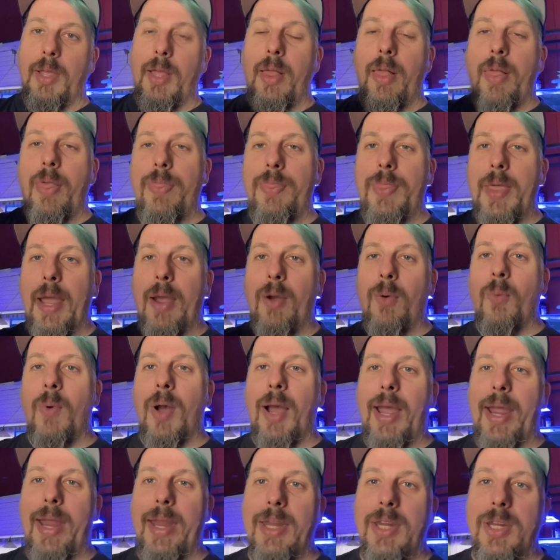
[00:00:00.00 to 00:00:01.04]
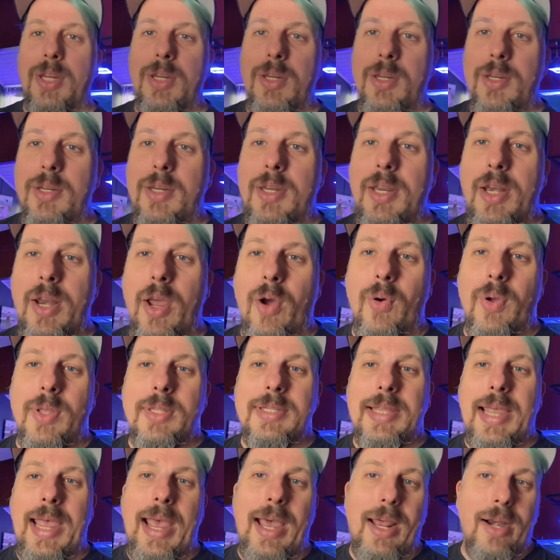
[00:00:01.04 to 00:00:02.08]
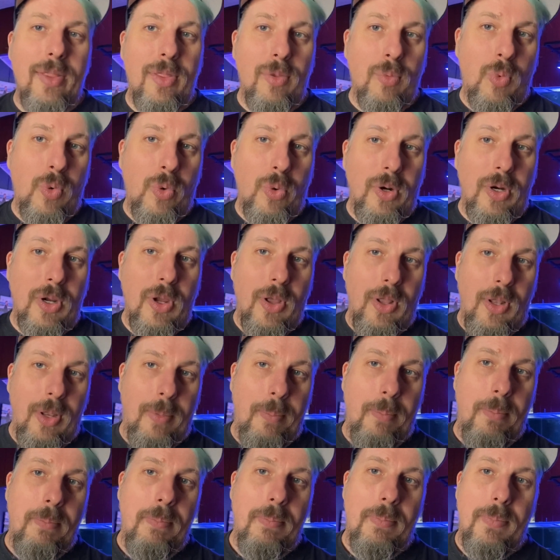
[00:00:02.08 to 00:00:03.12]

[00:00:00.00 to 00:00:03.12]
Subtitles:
That way, you know it's out of the water column